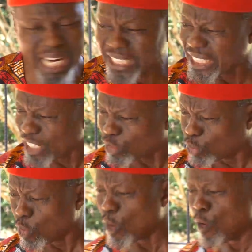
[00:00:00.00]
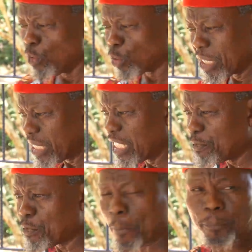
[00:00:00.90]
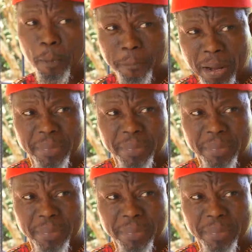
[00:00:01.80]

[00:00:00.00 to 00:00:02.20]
and take you to the city for proper